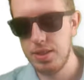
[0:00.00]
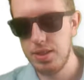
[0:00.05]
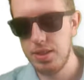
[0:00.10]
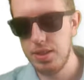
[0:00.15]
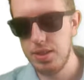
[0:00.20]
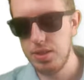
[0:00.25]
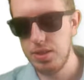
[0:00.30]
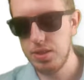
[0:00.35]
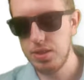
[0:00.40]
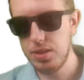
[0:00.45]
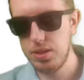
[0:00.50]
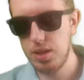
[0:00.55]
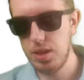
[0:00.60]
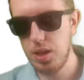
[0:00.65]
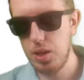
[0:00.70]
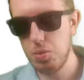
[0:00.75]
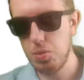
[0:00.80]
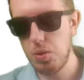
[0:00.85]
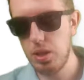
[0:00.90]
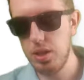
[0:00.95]
Let's say
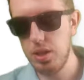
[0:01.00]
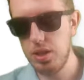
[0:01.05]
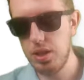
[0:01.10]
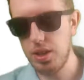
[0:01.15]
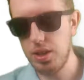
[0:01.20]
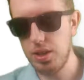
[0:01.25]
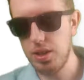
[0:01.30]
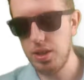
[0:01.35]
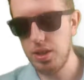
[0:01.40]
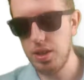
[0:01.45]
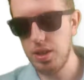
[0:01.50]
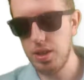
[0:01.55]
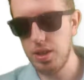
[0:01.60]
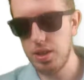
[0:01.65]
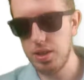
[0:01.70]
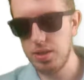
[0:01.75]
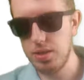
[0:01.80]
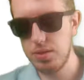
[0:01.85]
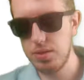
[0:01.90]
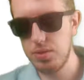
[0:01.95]
I want it like
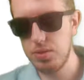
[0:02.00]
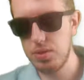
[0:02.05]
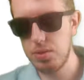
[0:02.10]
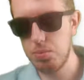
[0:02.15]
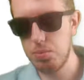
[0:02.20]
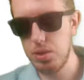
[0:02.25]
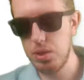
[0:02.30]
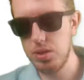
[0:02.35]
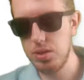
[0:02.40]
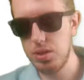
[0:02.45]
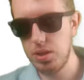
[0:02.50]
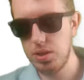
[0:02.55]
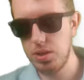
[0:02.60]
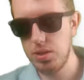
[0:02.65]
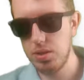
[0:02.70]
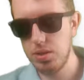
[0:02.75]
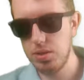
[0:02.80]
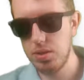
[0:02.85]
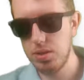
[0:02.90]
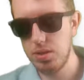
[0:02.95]
this for some
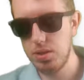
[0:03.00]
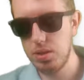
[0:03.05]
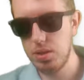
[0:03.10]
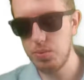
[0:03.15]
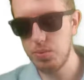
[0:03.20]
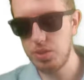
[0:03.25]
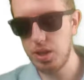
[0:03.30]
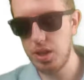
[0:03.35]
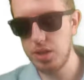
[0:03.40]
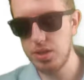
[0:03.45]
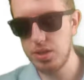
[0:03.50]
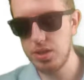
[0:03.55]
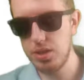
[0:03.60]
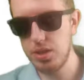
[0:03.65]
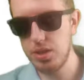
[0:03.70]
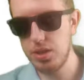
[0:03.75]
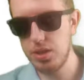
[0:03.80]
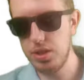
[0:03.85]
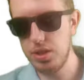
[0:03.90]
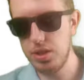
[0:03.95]
reason. I was kind of just
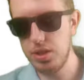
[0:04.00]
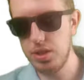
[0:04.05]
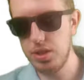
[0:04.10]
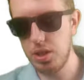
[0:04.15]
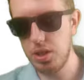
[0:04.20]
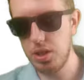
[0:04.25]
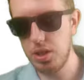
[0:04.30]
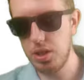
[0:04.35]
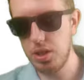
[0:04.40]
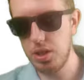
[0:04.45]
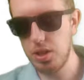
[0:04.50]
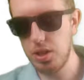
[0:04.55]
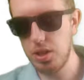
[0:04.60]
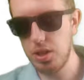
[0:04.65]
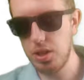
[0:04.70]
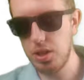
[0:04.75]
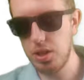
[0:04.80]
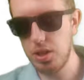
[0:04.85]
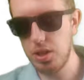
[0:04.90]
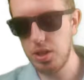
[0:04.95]
thinking this would be a good
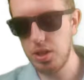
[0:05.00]
pattern.